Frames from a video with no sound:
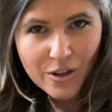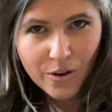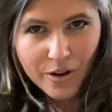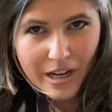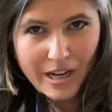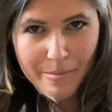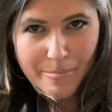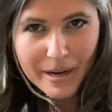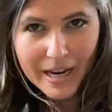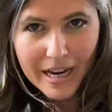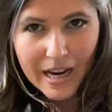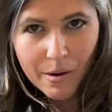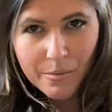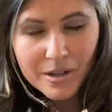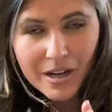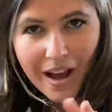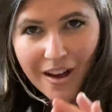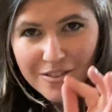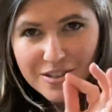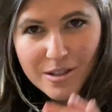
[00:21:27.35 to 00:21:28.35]
on eBay. I
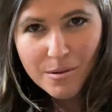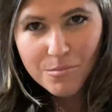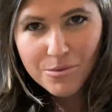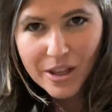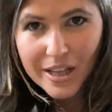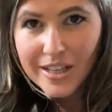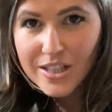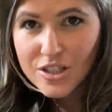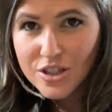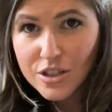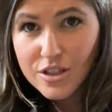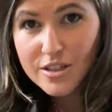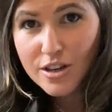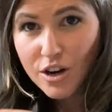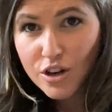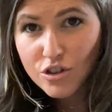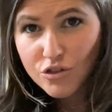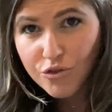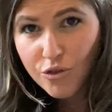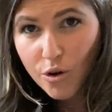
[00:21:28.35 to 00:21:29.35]
want to have some things to
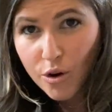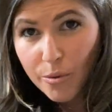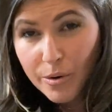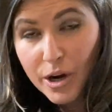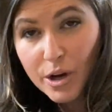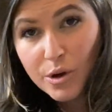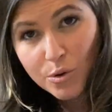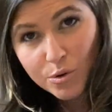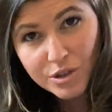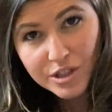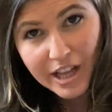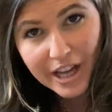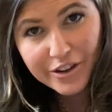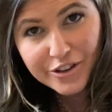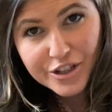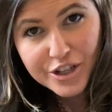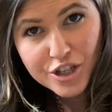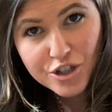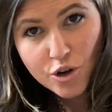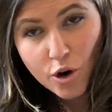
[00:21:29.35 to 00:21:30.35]
search for when I go to the
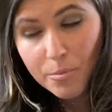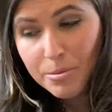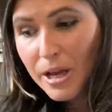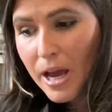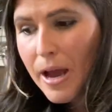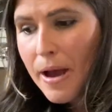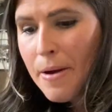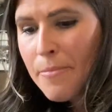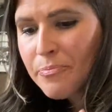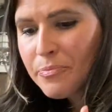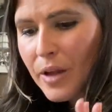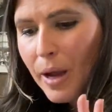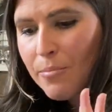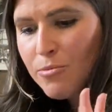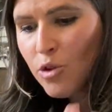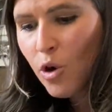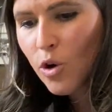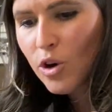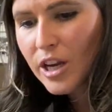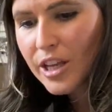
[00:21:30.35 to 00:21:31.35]
antique shop. I'm
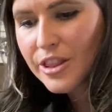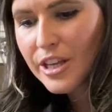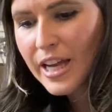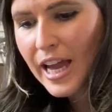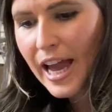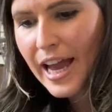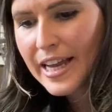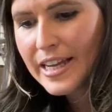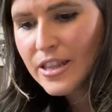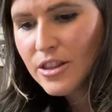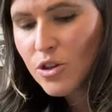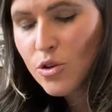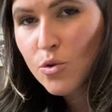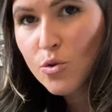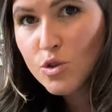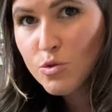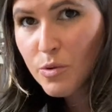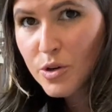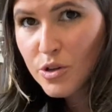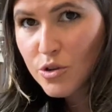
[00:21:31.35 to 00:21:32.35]
not the kind that
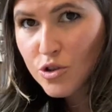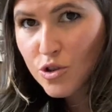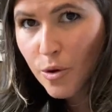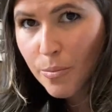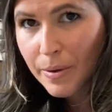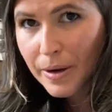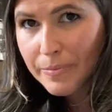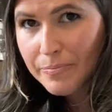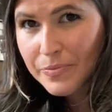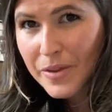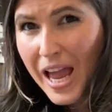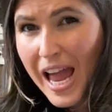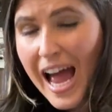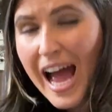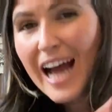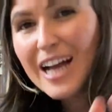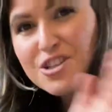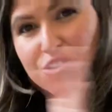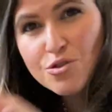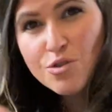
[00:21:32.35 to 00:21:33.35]
goes window shopping.
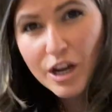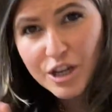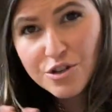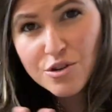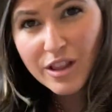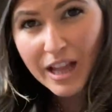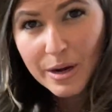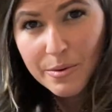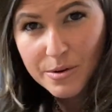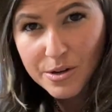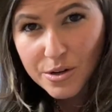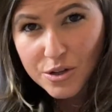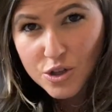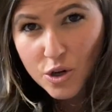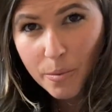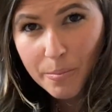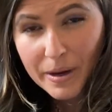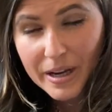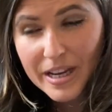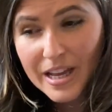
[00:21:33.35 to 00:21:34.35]
I do, I do like window
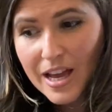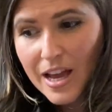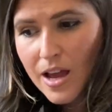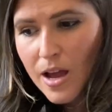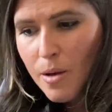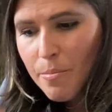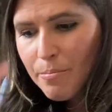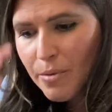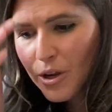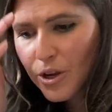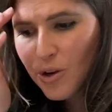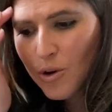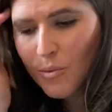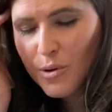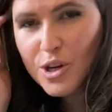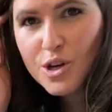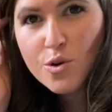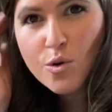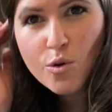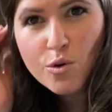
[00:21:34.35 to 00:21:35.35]
shopping, but you know
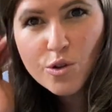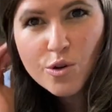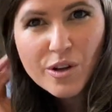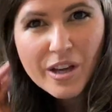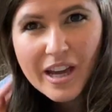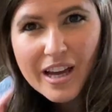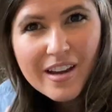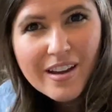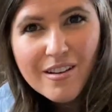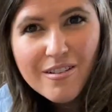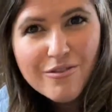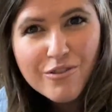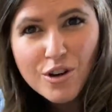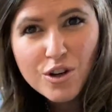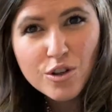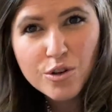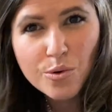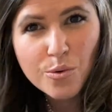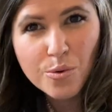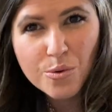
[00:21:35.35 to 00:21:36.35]
when you go looking for
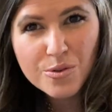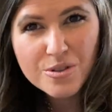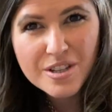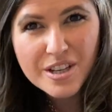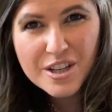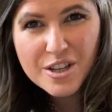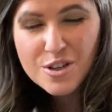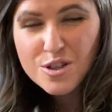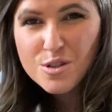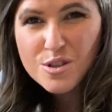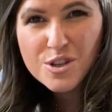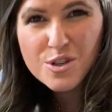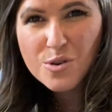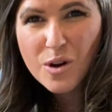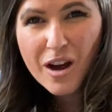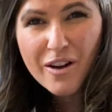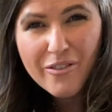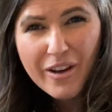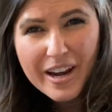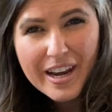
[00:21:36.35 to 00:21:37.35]
clothes and you just you don't
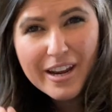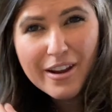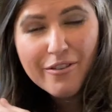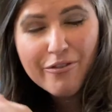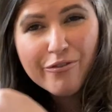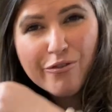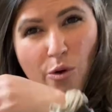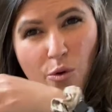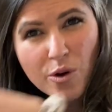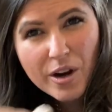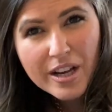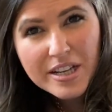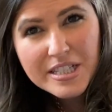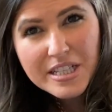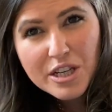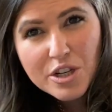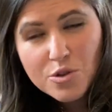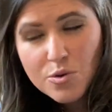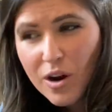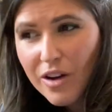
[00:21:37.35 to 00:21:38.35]
have any focus
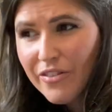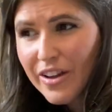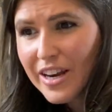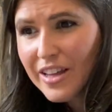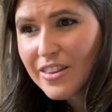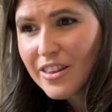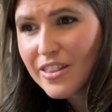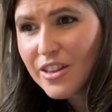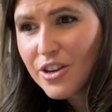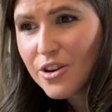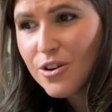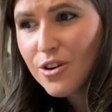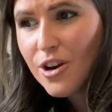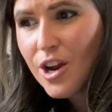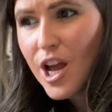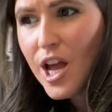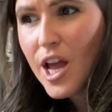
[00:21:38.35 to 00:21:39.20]
and you don't have anything that you're